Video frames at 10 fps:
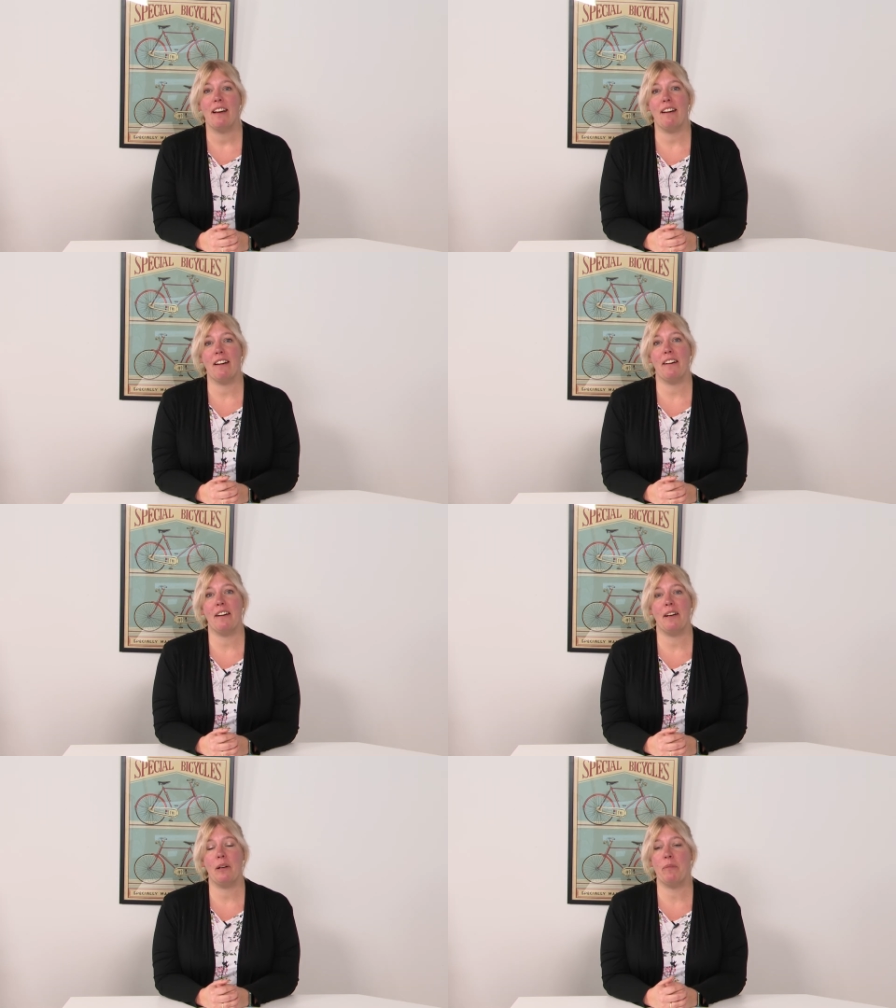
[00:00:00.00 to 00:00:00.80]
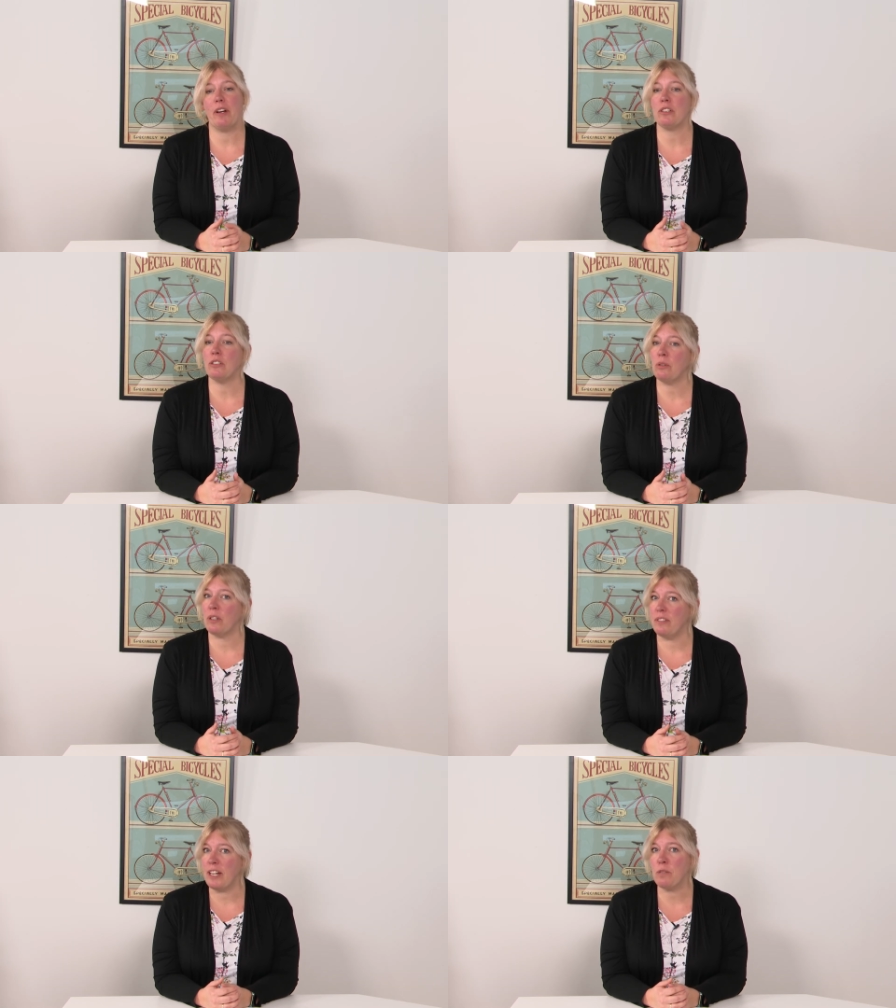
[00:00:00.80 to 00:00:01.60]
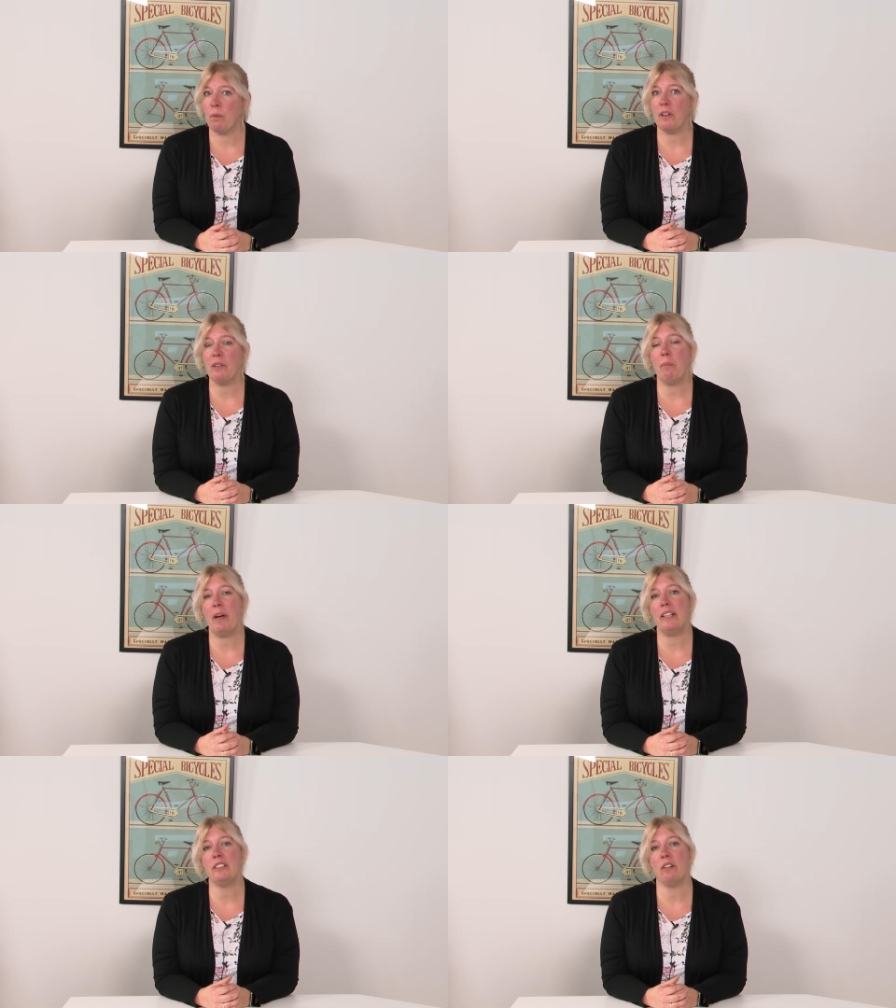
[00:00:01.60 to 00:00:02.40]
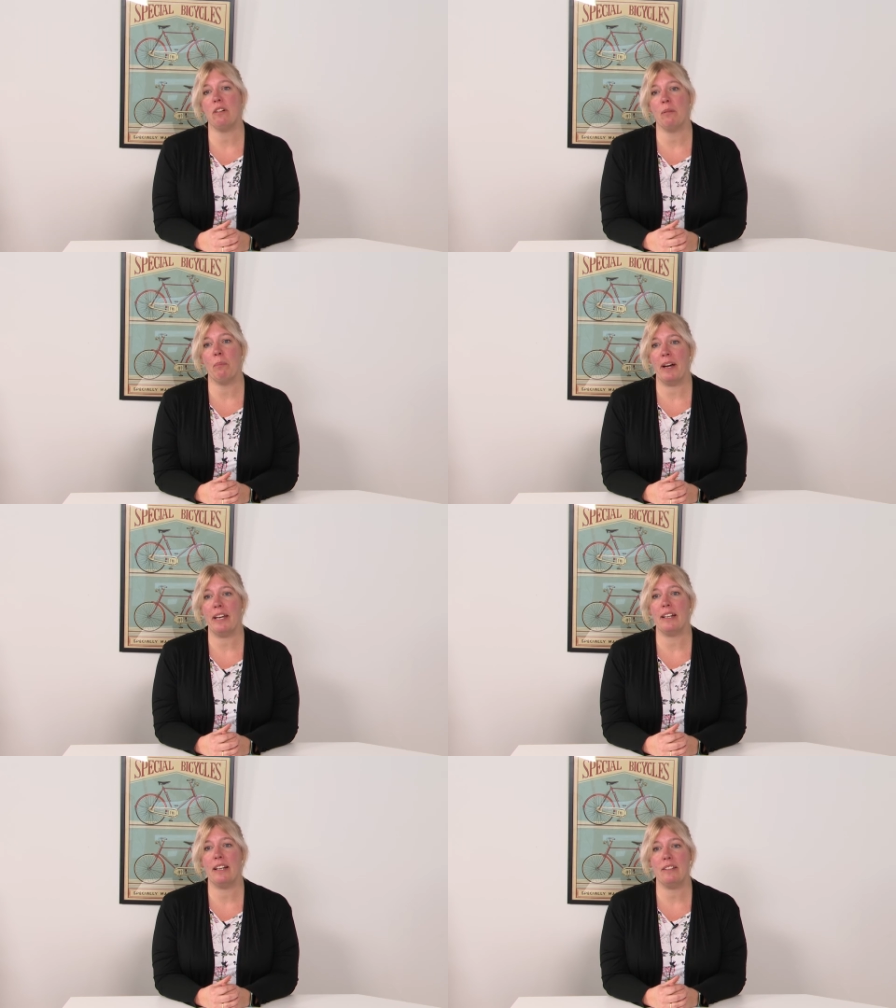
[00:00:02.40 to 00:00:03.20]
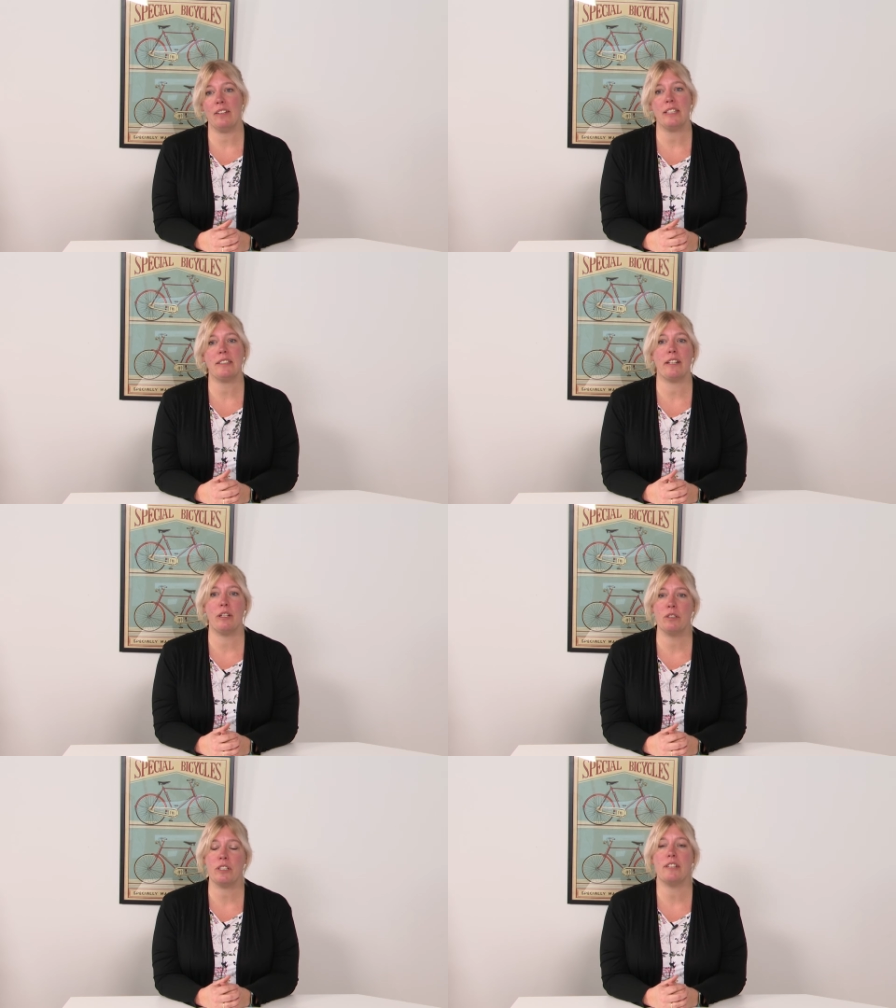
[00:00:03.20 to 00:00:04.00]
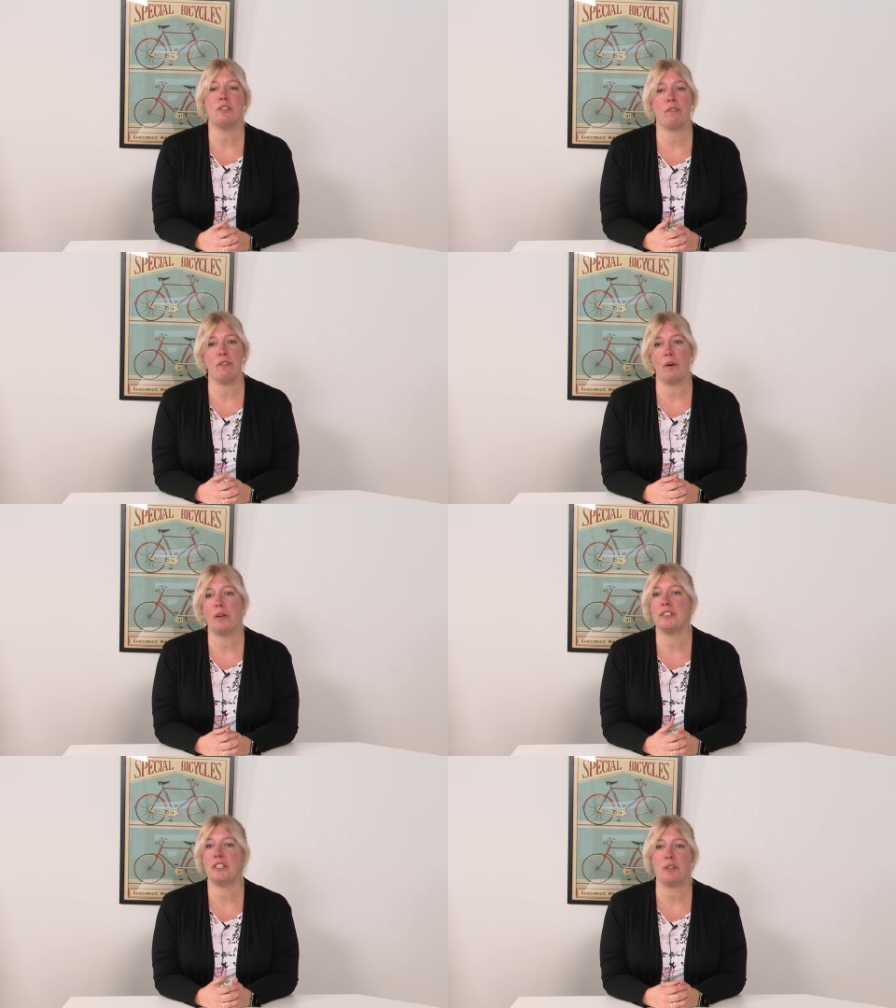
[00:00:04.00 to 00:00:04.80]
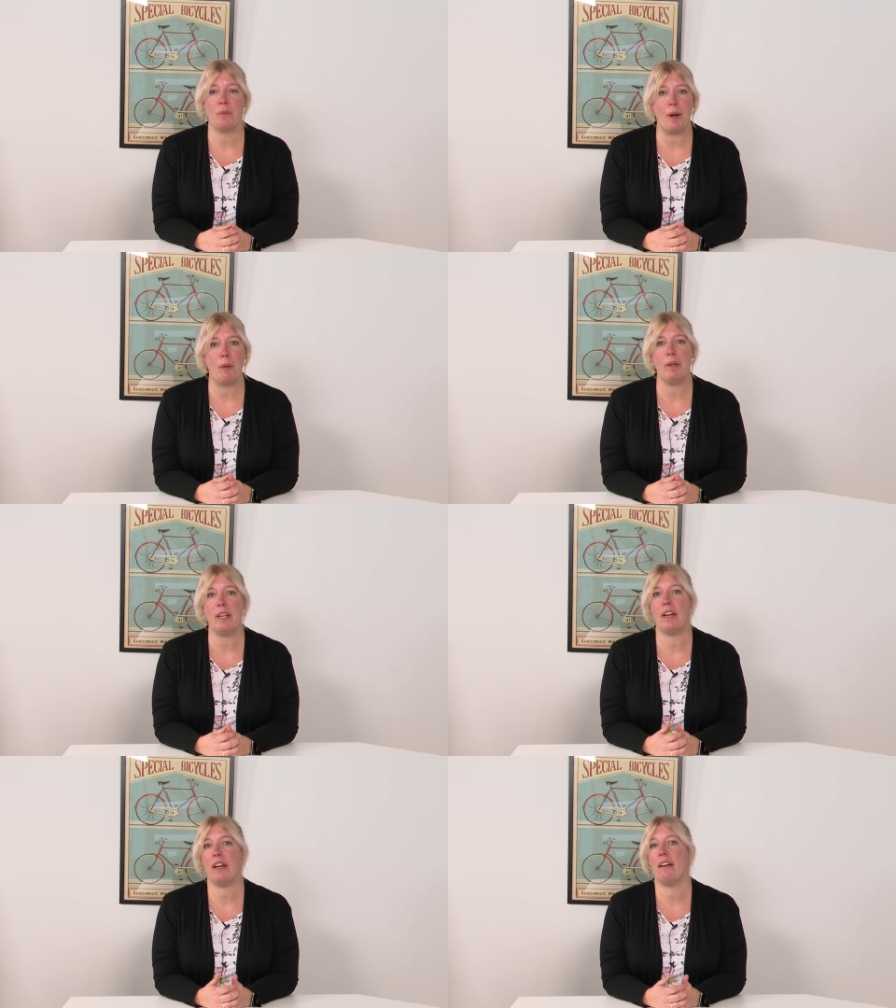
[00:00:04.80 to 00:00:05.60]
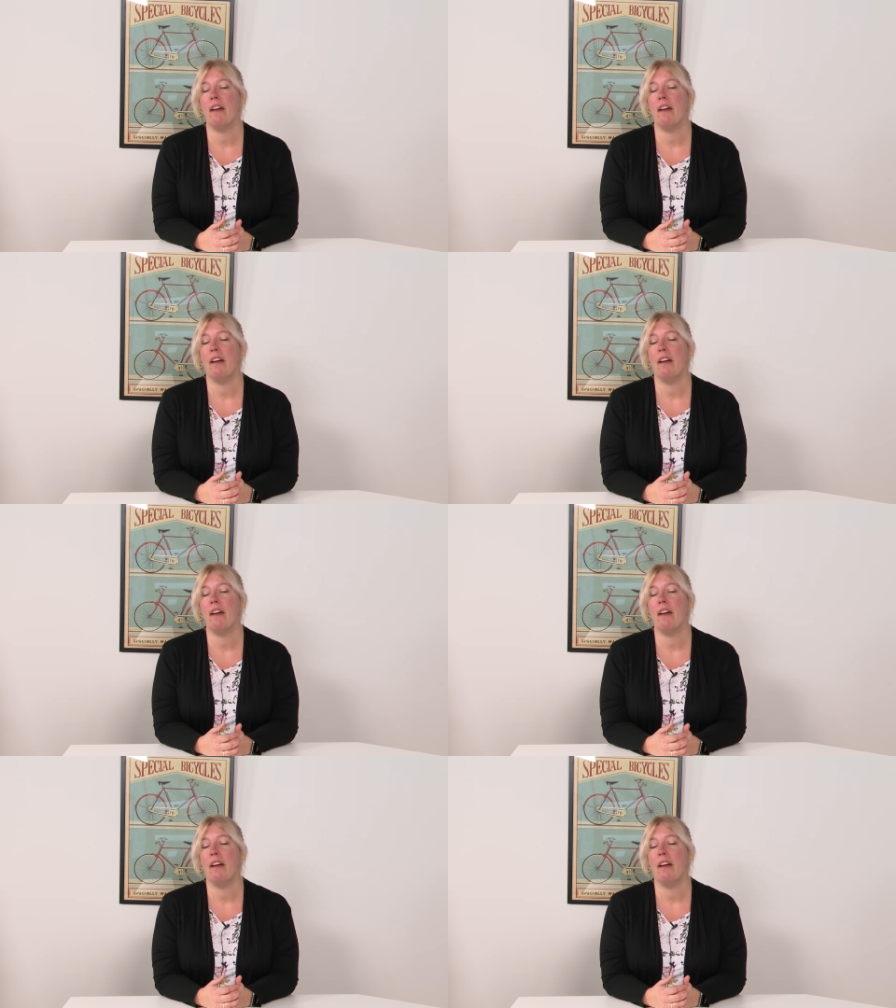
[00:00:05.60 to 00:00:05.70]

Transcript: There's also a dashboard based on My Analytics that looks at your focus, at your well-being,